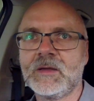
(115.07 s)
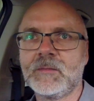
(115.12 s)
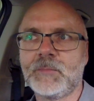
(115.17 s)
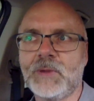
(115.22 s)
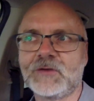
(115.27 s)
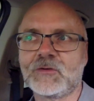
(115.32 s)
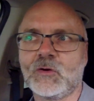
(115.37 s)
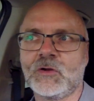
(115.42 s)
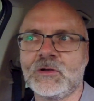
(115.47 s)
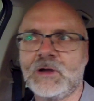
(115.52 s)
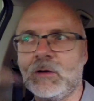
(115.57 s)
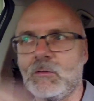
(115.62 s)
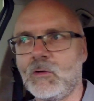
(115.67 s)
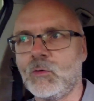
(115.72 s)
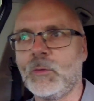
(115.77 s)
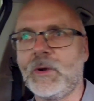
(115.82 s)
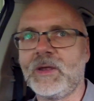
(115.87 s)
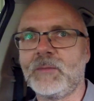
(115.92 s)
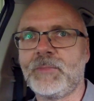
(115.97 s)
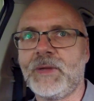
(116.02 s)
but on our
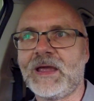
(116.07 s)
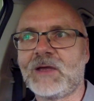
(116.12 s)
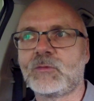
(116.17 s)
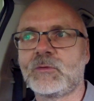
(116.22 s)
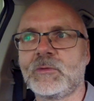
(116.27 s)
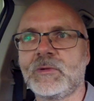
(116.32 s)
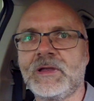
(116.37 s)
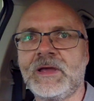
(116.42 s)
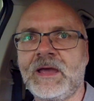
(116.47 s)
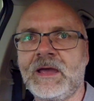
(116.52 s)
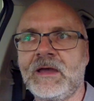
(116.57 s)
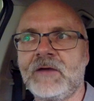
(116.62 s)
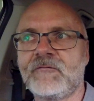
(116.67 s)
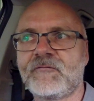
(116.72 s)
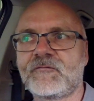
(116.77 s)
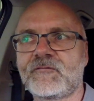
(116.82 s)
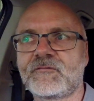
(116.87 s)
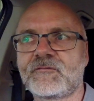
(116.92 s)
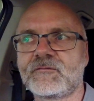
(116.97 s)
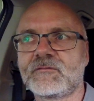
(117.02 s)
way back we will
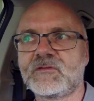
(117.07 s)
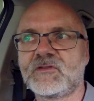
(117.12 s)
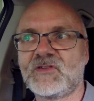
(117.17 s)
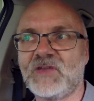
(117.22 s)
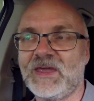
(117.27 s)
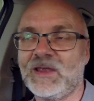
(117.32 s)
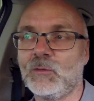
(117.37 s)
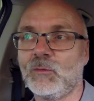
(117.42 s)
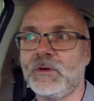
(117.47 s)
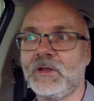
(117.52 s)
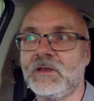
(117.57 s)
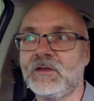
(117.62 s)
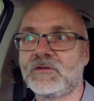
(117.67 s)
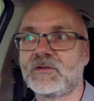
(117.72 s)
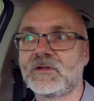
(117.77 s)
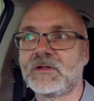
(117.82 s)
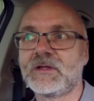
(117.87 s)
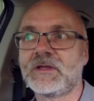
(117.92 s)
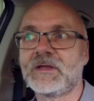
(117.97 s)
have tailwind,